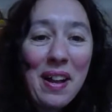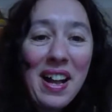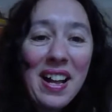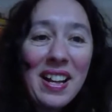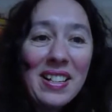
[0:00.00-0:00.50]

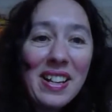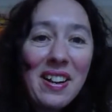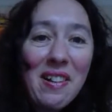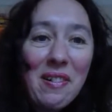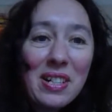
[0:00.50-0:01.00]
And I
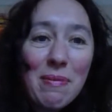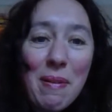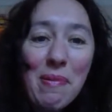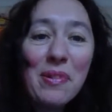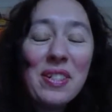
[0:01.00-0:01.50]
know lots of
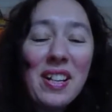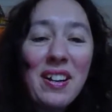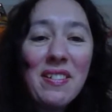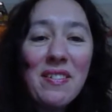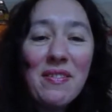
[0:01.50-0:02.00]
people
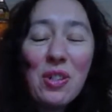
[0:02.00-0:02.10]
also